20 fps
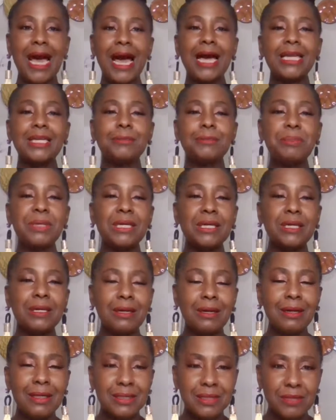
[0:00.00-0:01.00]
and
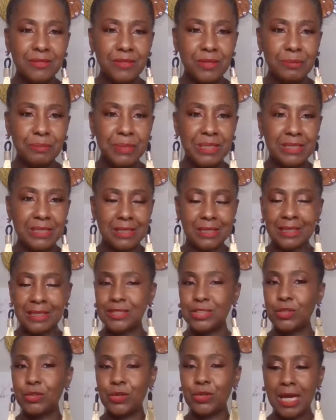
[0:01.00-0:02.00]
because of the
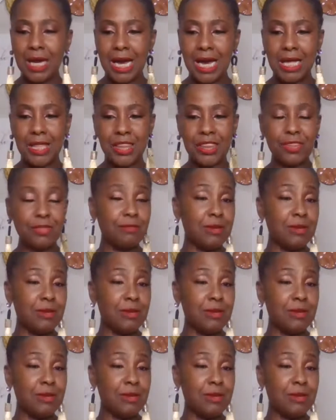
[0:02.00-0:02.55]
bitterness you can't